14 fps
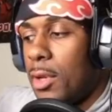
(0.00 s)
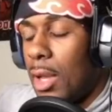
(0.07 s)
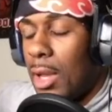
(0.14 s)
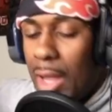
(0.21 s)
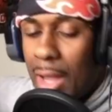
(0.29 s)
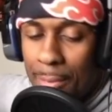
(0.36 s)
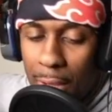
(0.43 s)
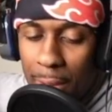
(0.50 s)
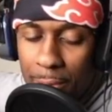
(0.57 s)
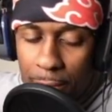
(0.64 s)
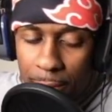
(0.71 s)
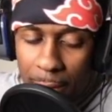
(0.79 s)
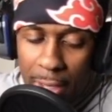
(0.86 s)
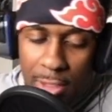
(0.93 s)
like, I'm, I'm
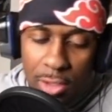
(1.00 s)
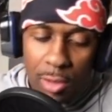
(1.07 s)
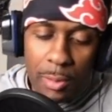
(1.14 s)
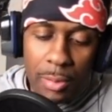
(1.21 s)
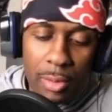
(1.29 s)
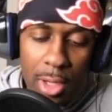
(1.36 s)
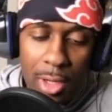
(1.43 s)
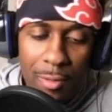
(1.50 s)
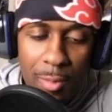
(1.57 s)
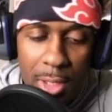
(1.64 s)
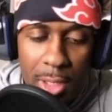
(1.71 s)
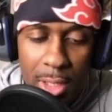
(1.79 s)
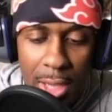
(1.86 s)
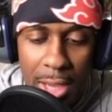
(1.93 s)
I guess the whole point of
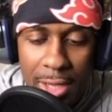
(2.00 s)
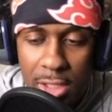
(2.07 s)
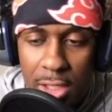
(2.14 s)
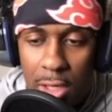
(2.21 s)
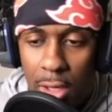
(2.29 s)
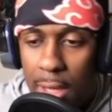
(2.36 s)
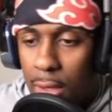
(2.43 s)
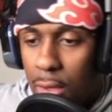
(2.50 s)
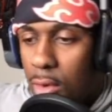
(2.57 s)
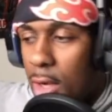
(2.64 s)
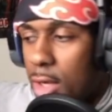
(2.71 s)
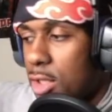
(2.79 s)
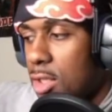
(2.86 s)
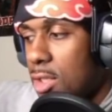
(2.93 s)
me asking a lot of
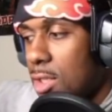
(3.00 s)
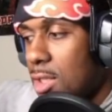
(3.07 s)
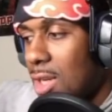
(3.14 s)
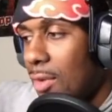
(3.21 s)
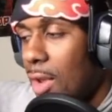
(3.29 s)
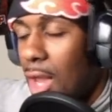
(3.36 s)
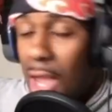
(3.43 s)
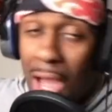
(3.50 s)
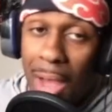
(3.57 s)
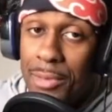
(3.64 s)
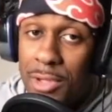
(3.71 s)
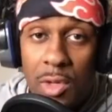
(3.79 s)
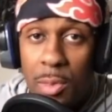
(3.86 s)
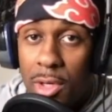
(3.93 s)
questions and stuff I'm
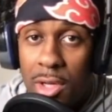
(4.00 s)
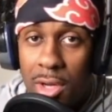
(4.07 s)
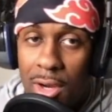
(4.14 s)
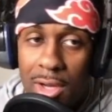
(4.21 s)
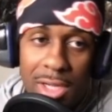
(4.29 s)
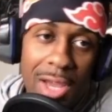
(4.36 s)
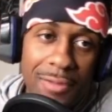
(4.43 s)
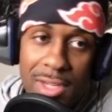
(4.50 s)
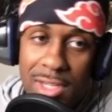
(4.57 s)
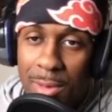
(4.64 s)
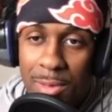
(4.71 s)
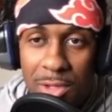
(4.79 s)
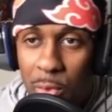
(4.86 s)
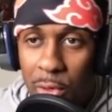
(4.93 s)
super curious obviously
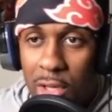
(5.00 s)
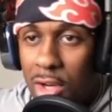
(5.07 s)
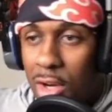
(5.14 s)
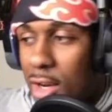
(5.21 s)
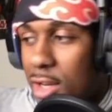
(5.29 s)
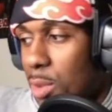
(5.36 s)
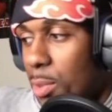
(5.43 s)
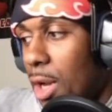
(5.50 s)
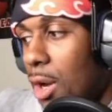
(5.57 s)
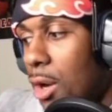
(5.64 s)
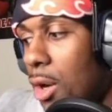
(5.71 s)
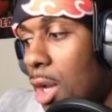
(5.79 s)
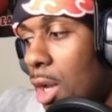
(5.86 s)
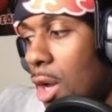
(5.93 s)
I'm super curious about